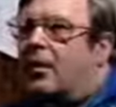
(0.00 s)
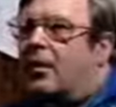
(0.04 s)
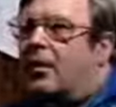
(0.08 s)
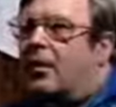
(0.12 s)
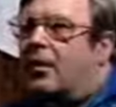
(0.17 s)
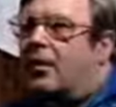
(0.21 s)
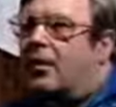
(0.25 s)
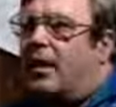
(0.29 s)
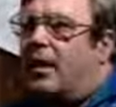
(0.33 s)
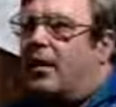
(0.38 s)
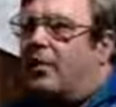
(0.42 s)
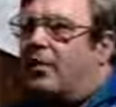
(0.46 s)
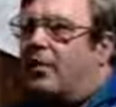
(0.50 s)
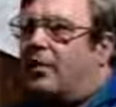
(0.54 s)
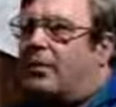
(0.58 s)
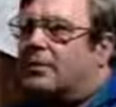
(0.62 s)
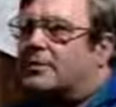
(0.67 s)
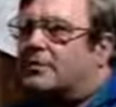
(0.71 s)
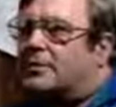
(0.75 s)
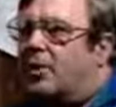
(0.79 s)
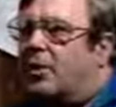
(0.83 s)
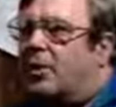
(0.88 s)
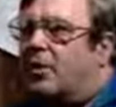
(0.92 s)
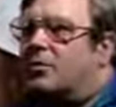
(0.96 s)
Yeah, well,
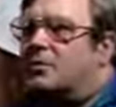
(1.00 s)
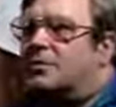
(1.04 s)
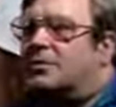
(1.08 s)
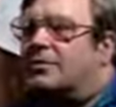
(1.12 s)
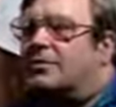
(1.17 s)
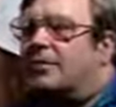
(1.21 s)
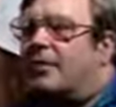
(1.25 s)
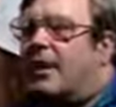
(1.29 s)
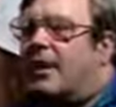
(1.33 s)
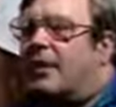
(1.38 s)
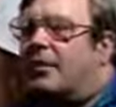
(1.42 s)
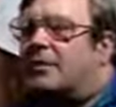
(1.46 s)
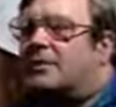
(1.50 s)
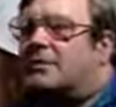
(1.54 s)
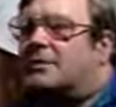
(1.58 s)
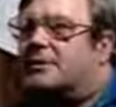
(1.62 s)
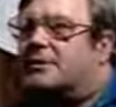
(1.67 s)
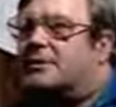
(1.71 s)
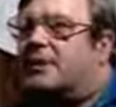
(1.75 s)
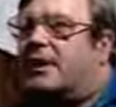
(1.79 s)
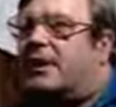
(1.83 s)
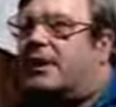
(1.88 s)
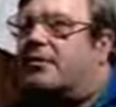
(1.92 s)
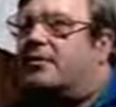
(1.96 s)
there's a host of
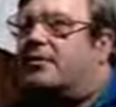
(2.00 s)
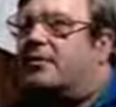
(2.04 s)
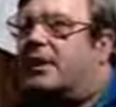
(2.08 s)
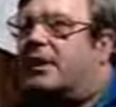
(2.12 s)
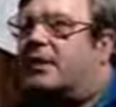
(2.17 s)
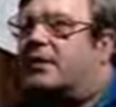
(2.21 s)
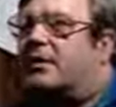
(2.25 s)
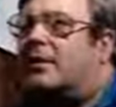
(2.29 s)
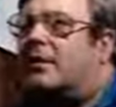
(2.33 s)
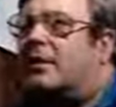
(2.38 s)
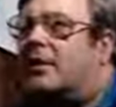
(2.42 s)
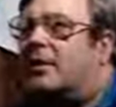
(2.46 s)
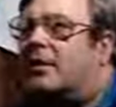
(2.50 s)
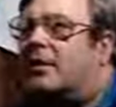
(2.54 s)
viruses that have been